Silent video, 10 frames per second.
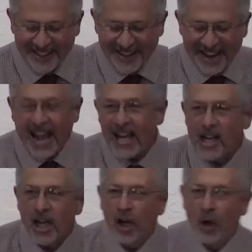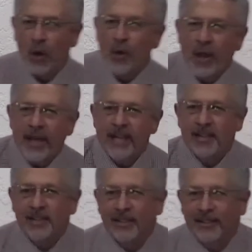I know
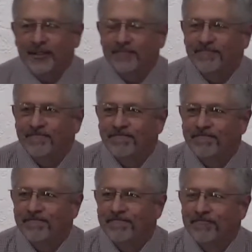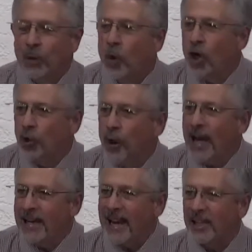that the world
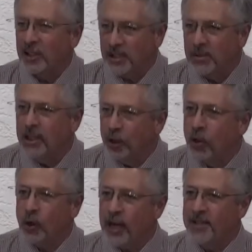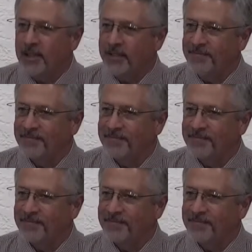right now seems a little crazy.